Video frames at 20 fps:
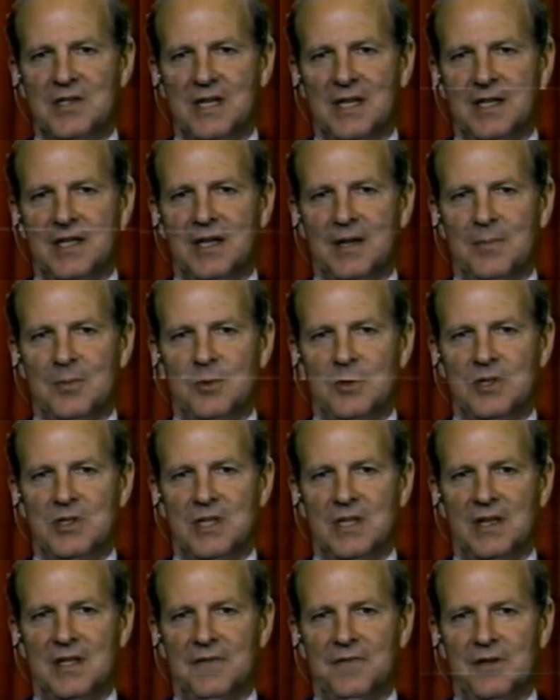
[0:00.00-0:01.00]
they come to a
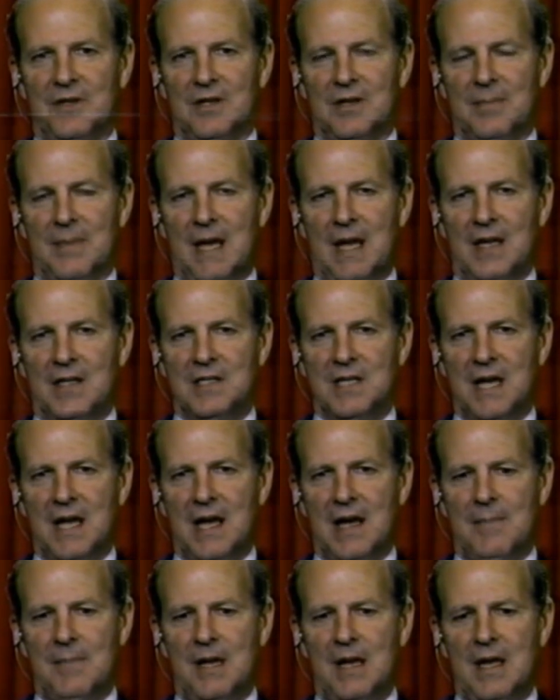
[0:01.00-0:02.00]
significant amount of
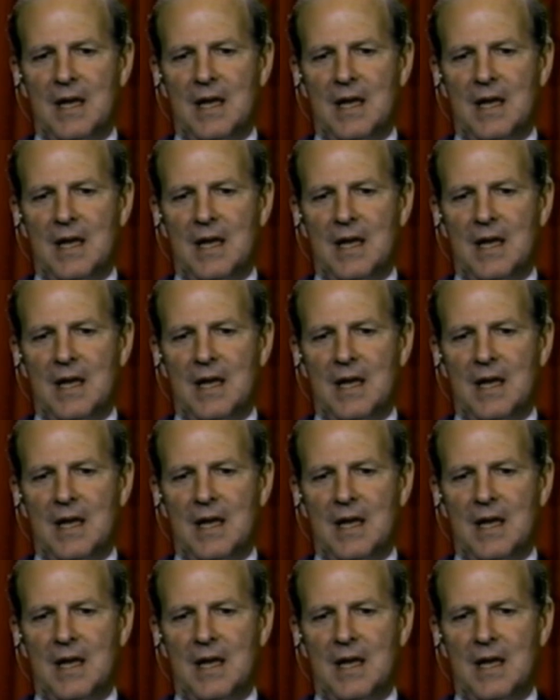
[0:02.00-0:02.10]
time.